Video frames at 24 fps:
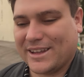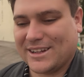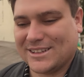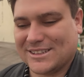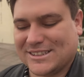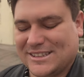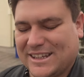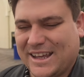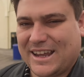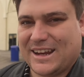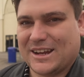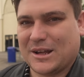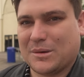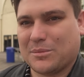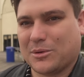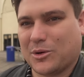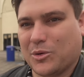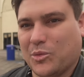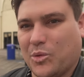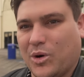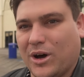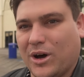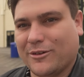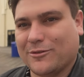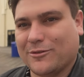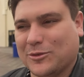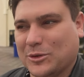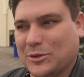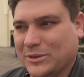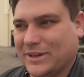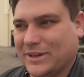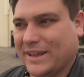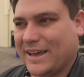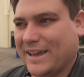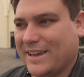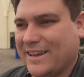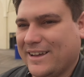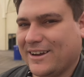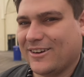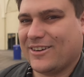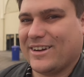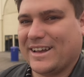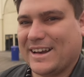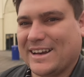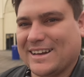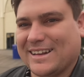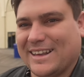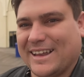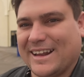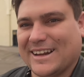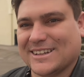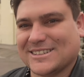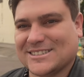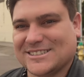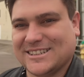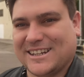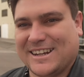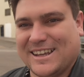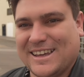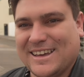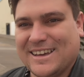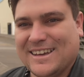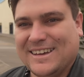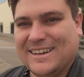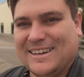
It is day number one, full day here in Atlantic City.